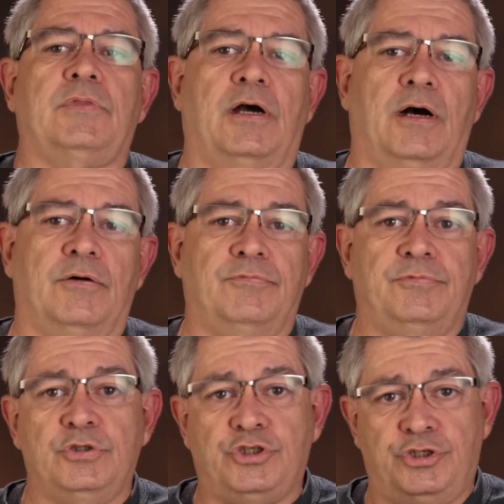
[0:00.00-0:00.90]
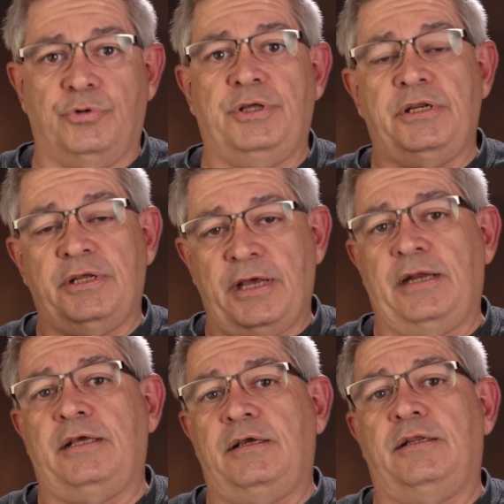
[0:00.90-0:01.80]
of shooting and
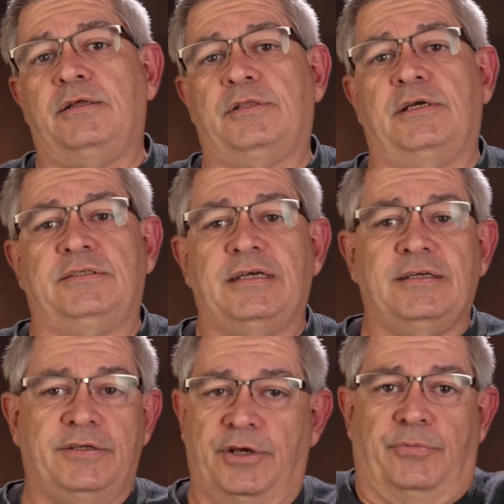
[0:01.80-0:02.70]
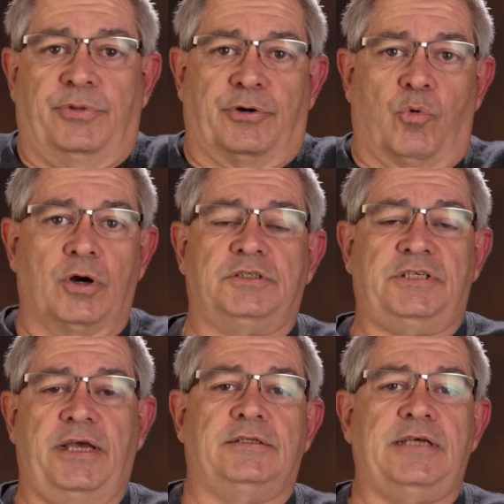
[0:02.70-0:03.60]
editing and things. Their work
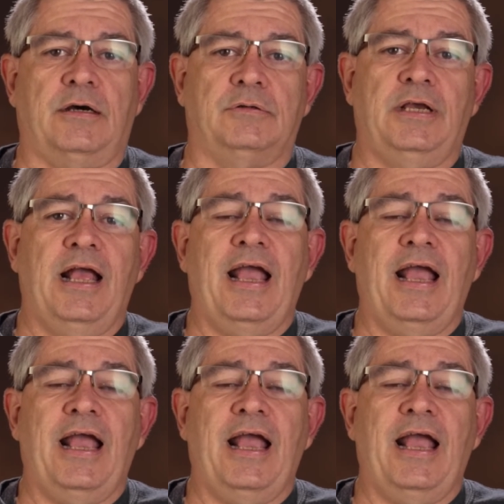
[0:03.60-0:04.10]
stands out.